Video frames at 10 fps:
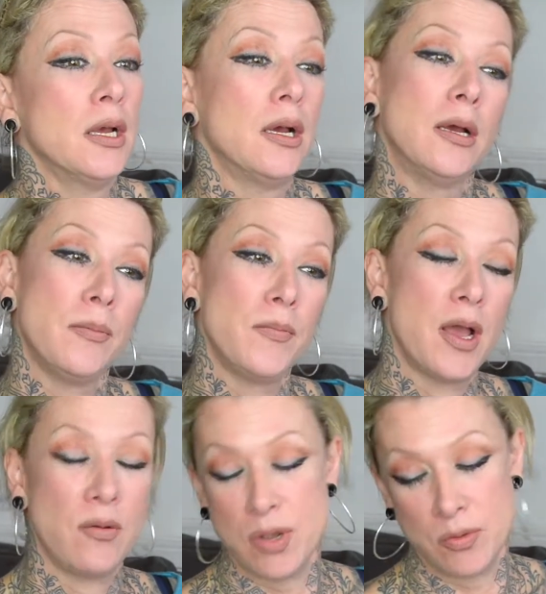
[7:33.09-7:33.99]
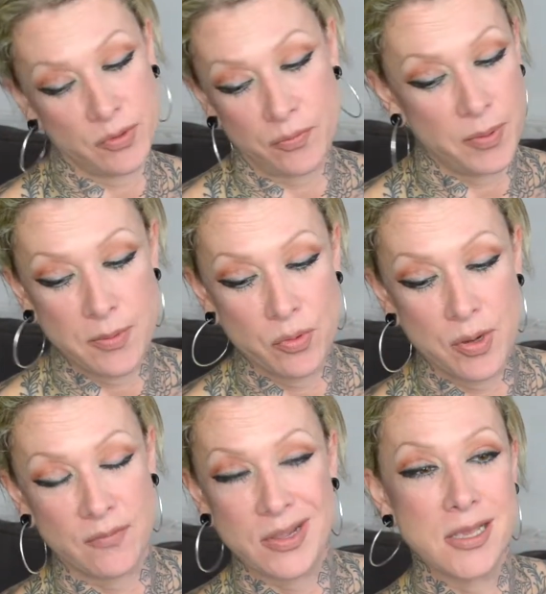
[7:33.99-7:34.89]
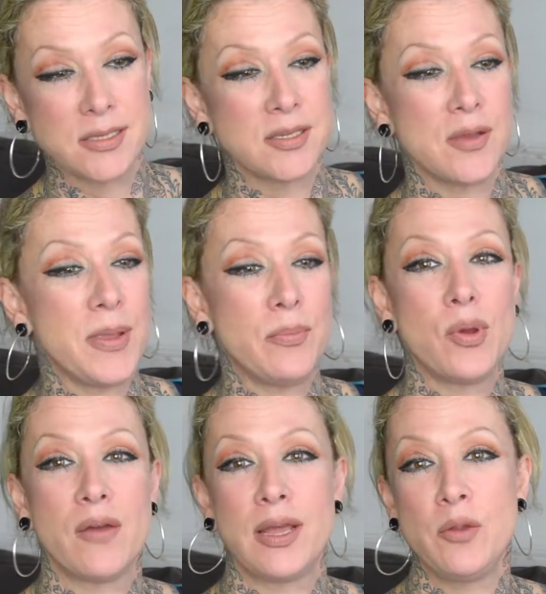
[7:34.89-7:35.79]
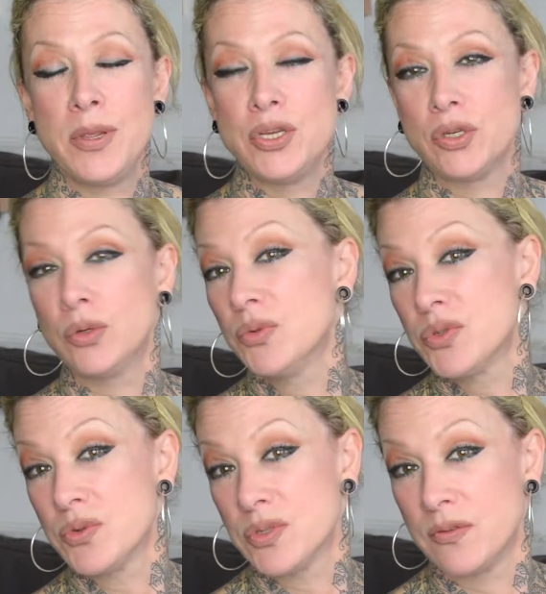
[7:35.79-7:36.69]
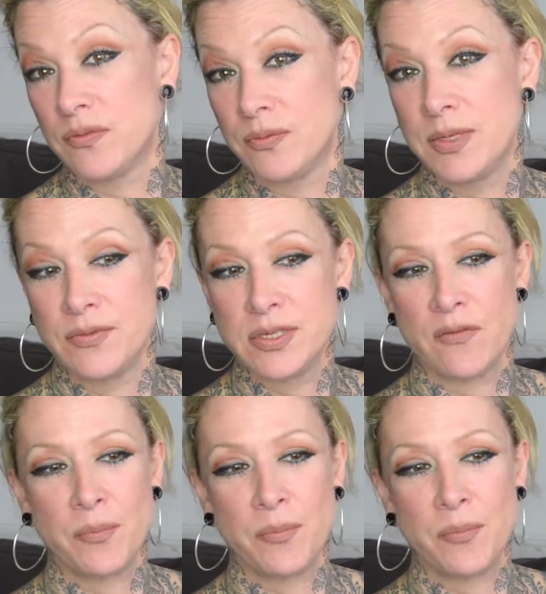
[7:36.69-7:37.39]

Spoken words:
I work with people who have cancer, people who have alopecia, all sorts of different stuff.